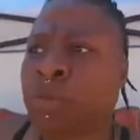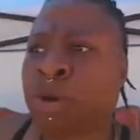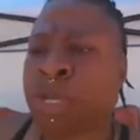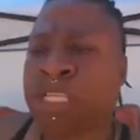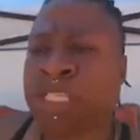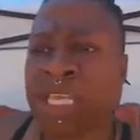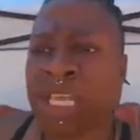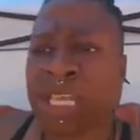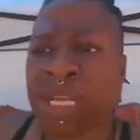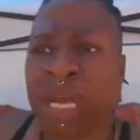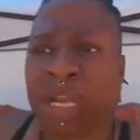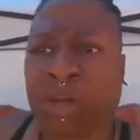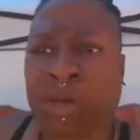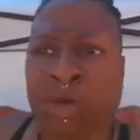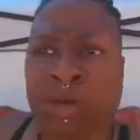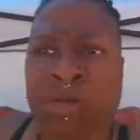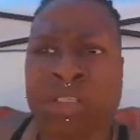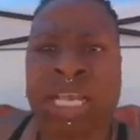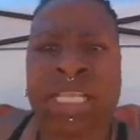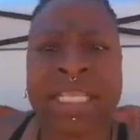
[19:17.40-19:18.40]
he's in
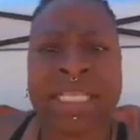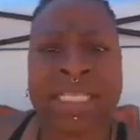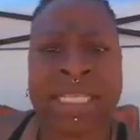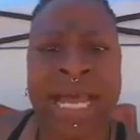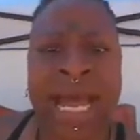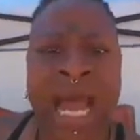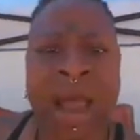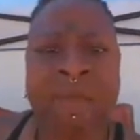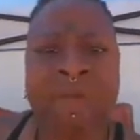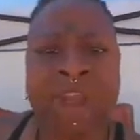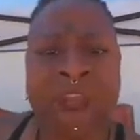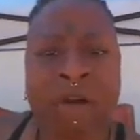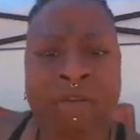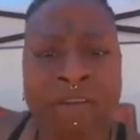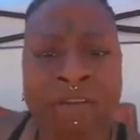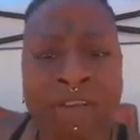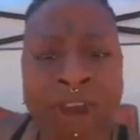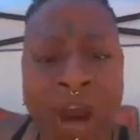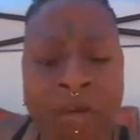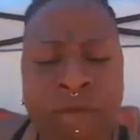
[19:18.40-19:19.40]
Honduras at the time, y'all.
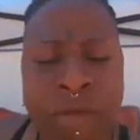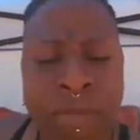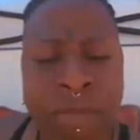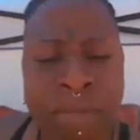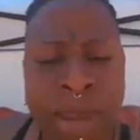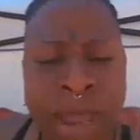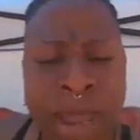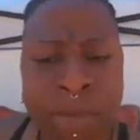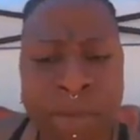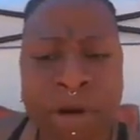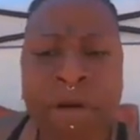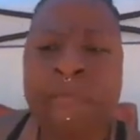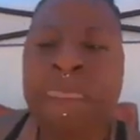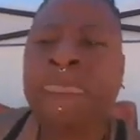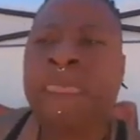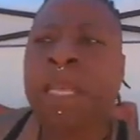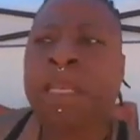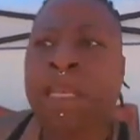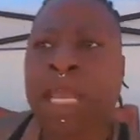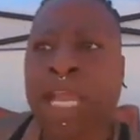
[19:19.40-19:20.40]
If y'all
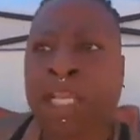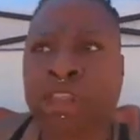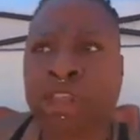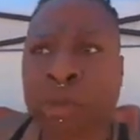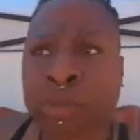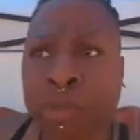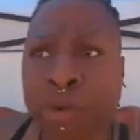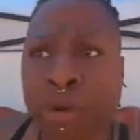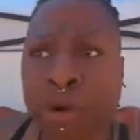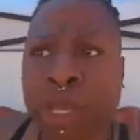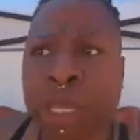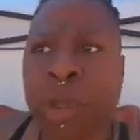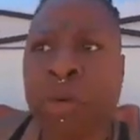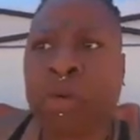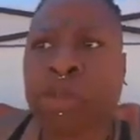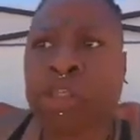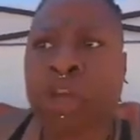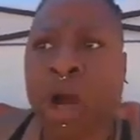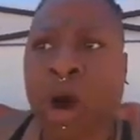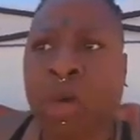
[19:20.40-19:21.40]
remember, Nature Boy
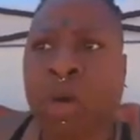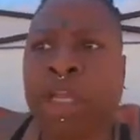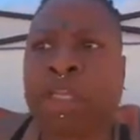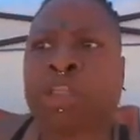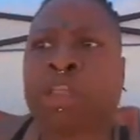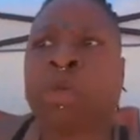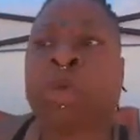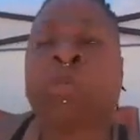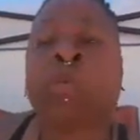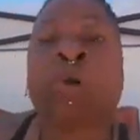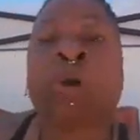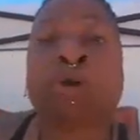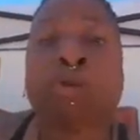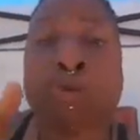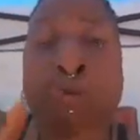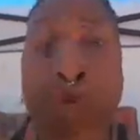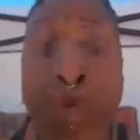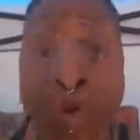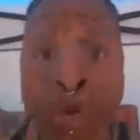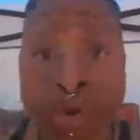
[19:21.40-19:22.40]
was going to
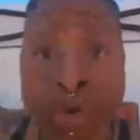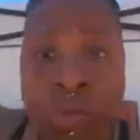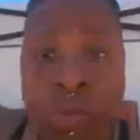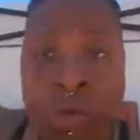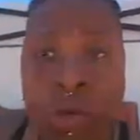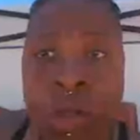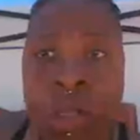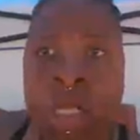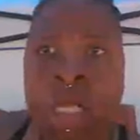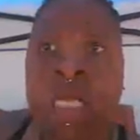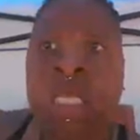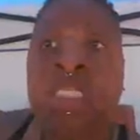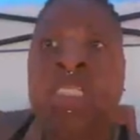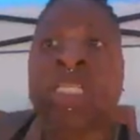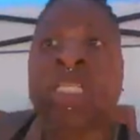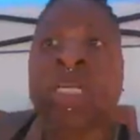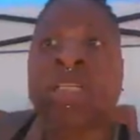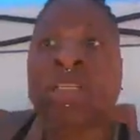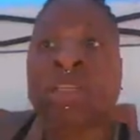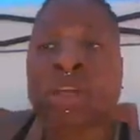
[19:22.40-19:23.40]
Peru
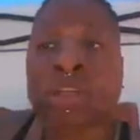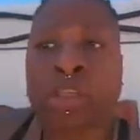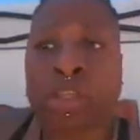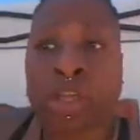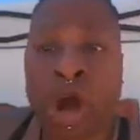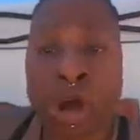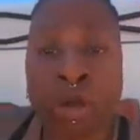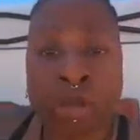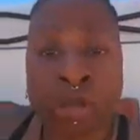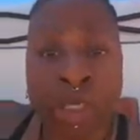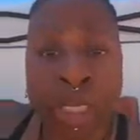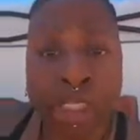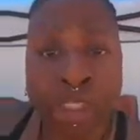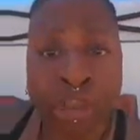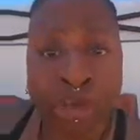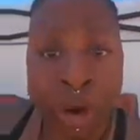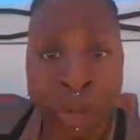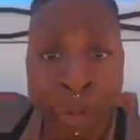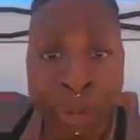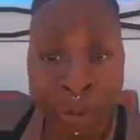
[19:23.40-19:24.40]
to go to the
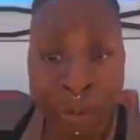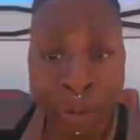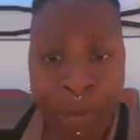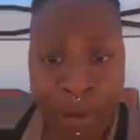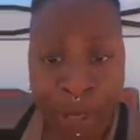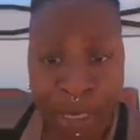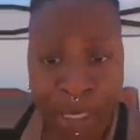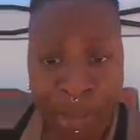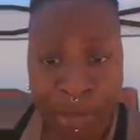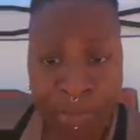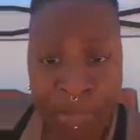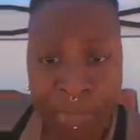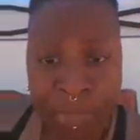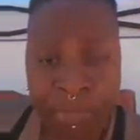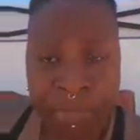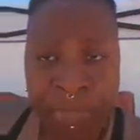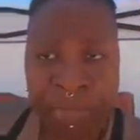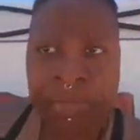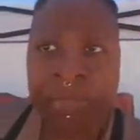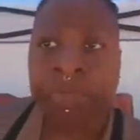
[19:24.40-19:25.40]
triple point
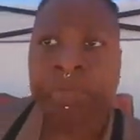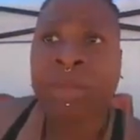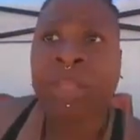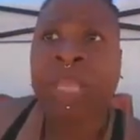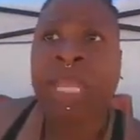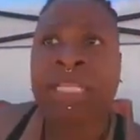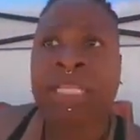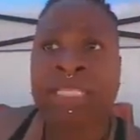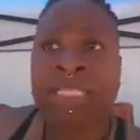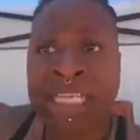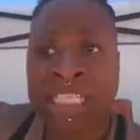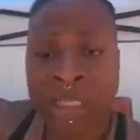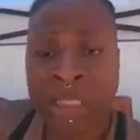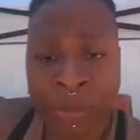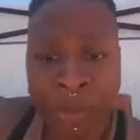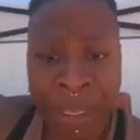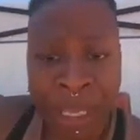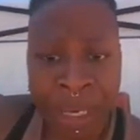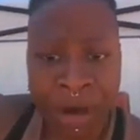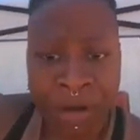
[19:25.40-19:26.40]
and
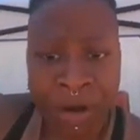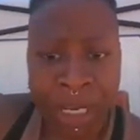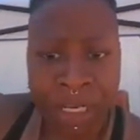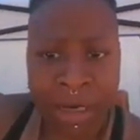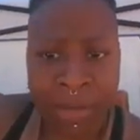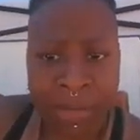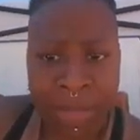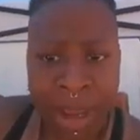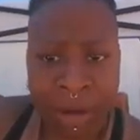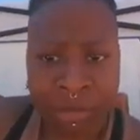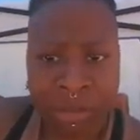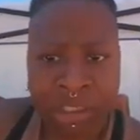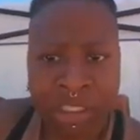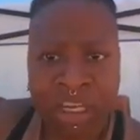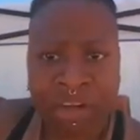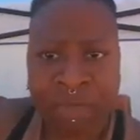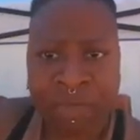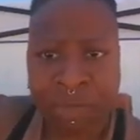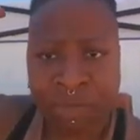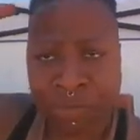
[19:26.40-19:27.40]
disappear in the mountains
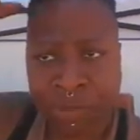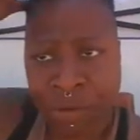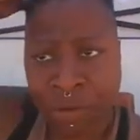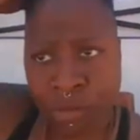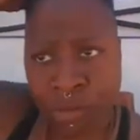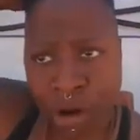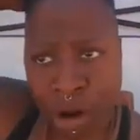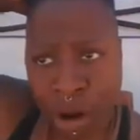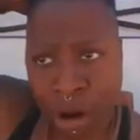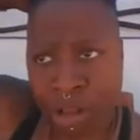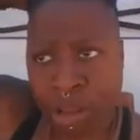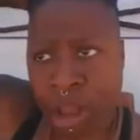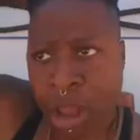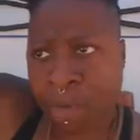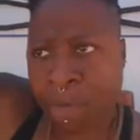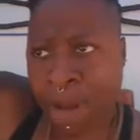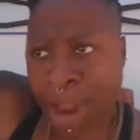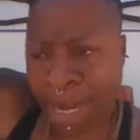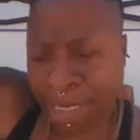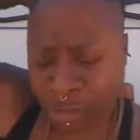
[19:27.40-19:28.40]
of Peru. All of y'all
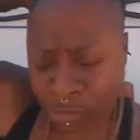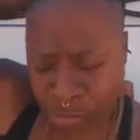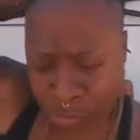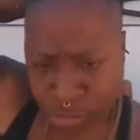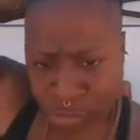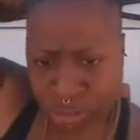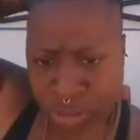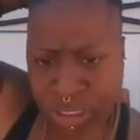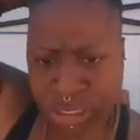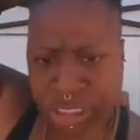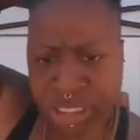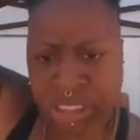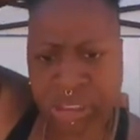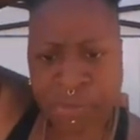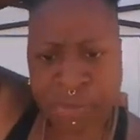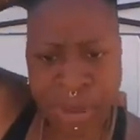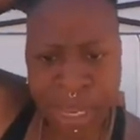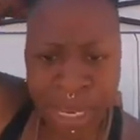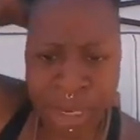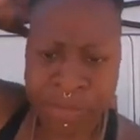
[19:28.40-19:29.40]
bodies was going to
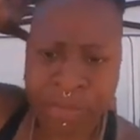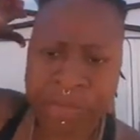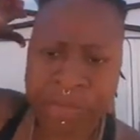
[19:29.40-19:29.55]
dissipate,